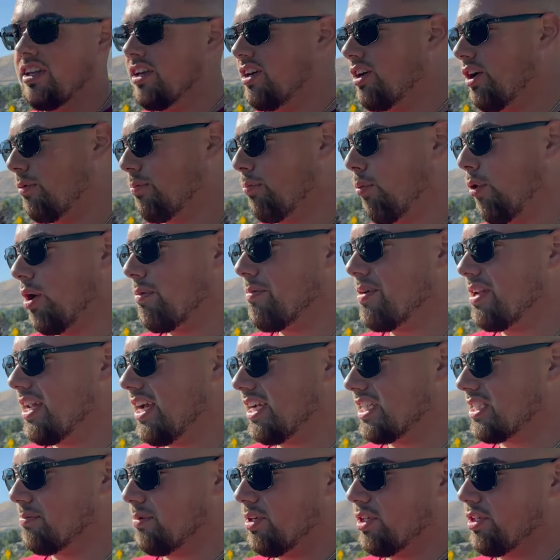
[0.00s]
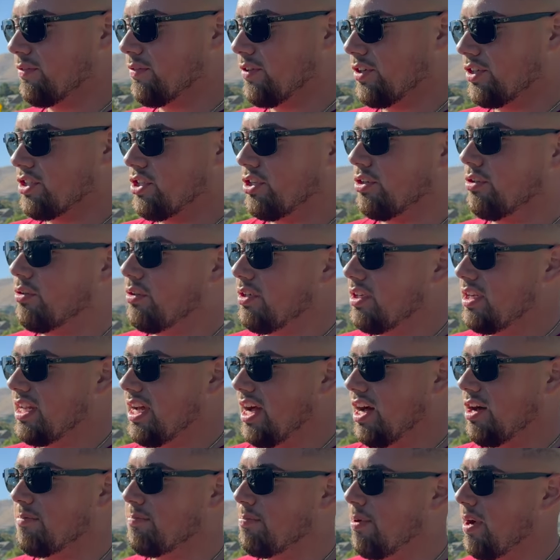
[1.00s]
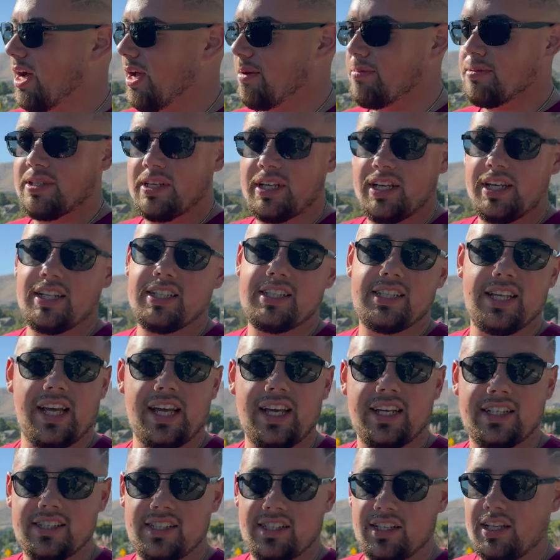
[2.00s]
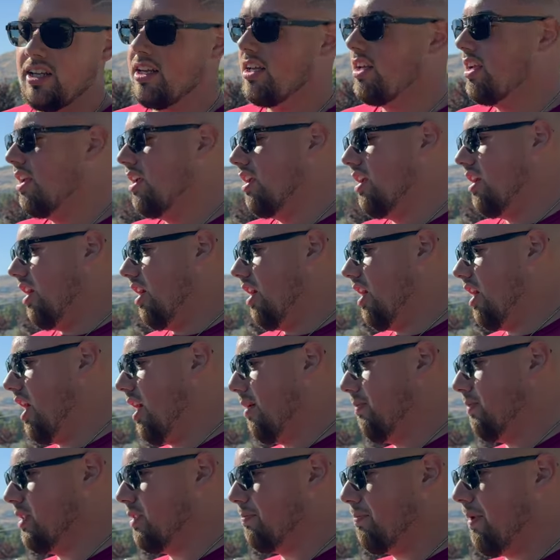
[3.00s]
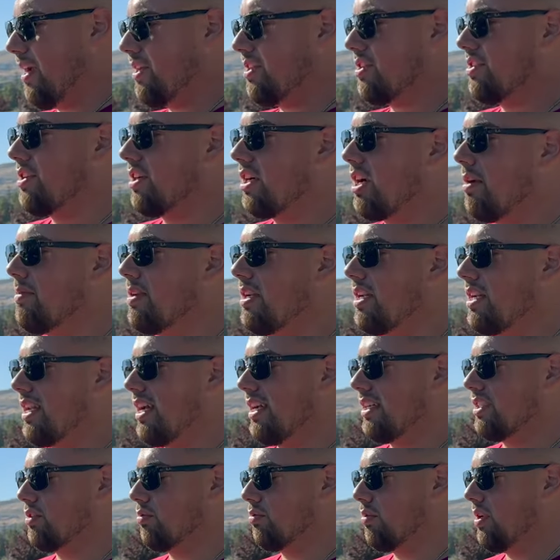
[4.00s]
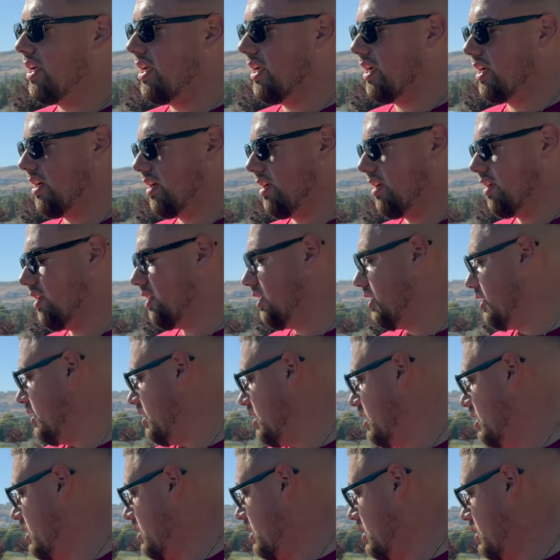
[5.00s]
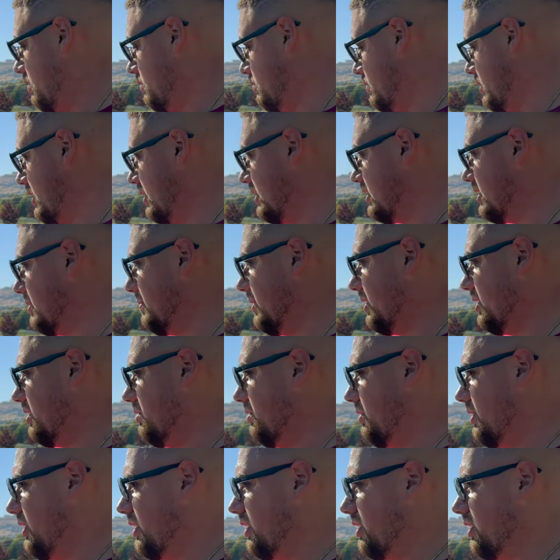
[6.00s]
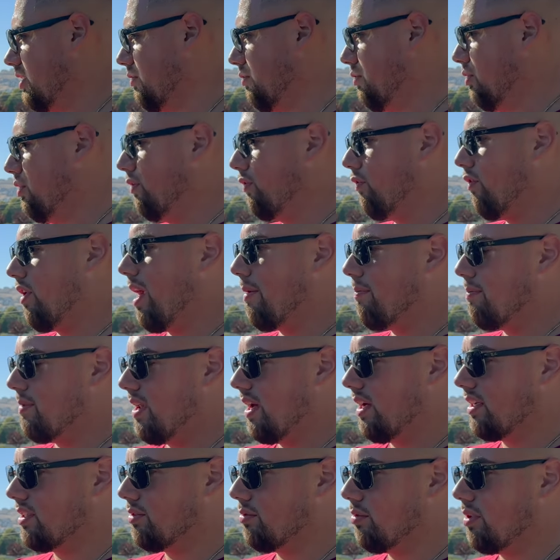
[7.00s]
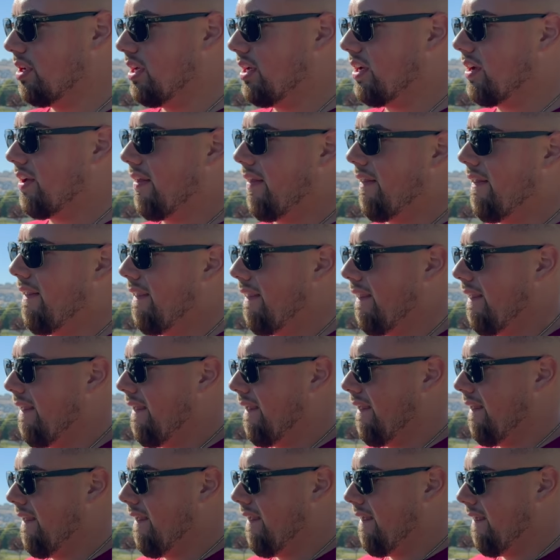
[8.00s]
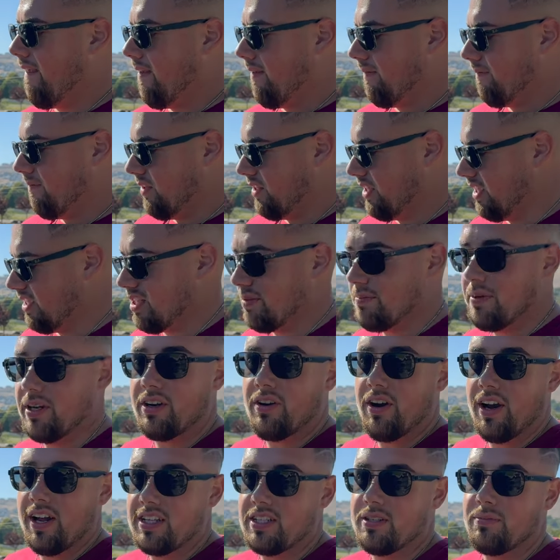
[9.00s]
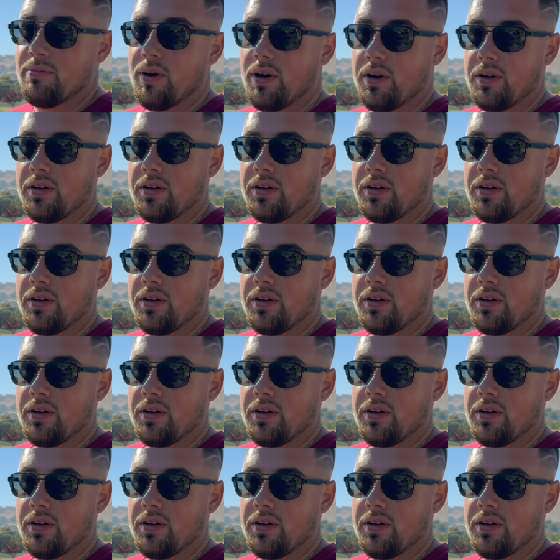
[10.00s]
Appointment next month for tune, downpipes, intakes. Uh, spacers are coming in next week. What else am I doing? Roof wrap next week. This is gonna be crazy, bro.